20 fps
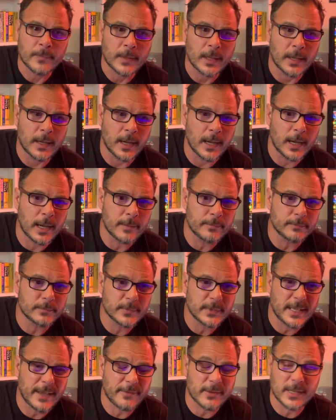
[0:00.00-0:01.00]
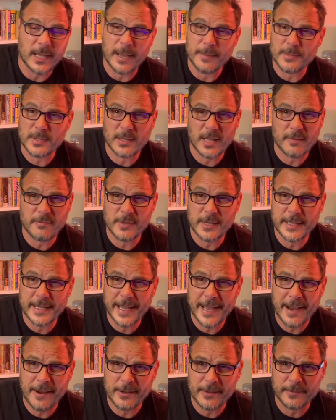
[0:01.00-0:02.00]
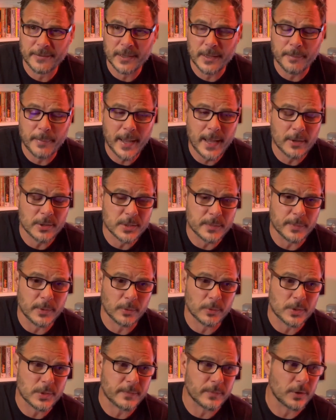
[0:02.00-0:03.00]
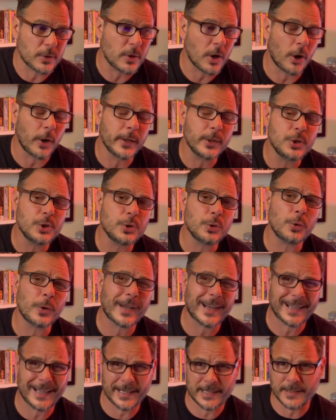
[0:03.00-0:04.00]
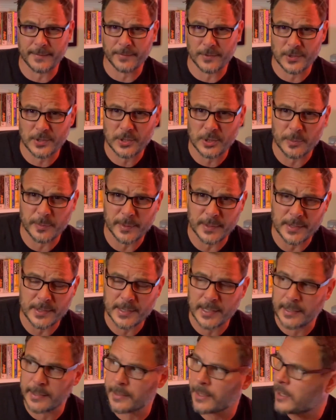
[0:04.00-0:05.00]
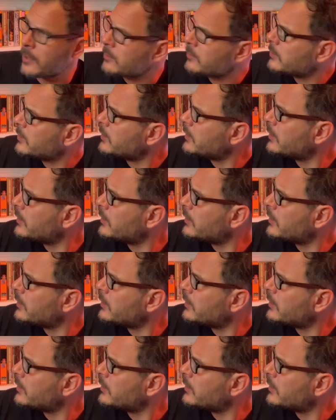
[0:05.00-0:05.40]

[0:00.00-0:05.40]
The other games I don't really care anything about, to be honest with you. I enjoy collecting for the Super Nintendo.